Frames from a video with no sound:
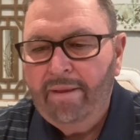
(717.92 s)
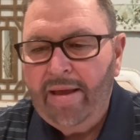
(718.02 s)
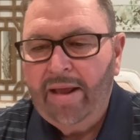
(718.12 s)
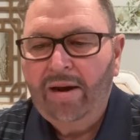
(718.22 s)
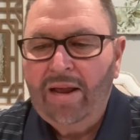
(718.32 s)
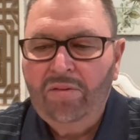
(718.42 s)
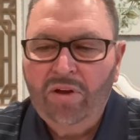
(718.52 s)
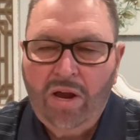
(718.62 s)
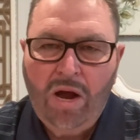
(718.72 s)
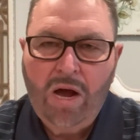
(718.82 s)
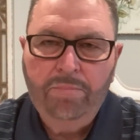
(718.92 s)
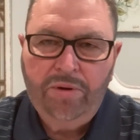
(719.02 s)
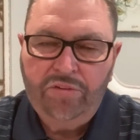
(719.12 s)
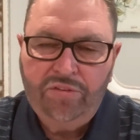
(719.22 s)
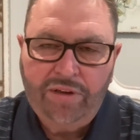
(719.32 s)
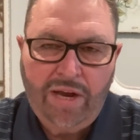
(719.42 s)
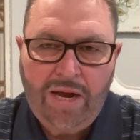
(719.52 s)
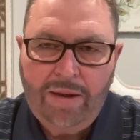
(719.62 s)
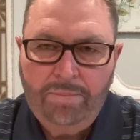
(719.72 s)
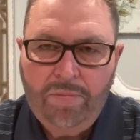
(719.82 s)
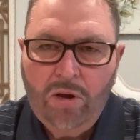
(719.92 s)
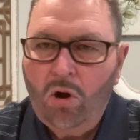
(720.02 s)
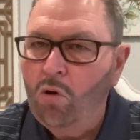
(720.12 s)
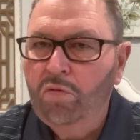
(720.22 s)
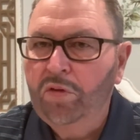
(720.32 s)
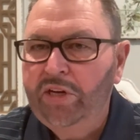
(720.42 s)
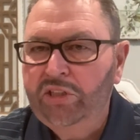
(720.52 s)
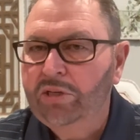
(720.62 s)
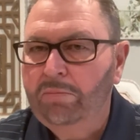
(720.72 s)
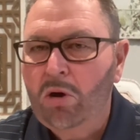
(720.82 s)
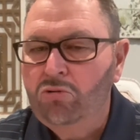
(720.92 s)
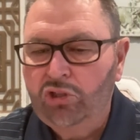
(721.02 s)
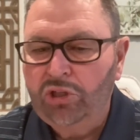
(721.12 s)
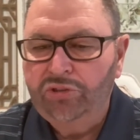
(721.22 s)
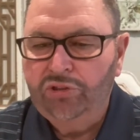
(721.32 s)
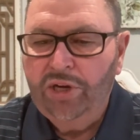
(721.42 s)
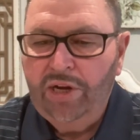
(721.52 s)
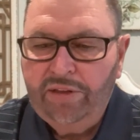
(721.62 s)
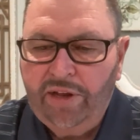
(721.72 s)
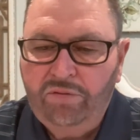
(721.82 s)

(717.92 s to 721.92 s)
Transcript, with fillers: And allow the calmness to come over these emotions that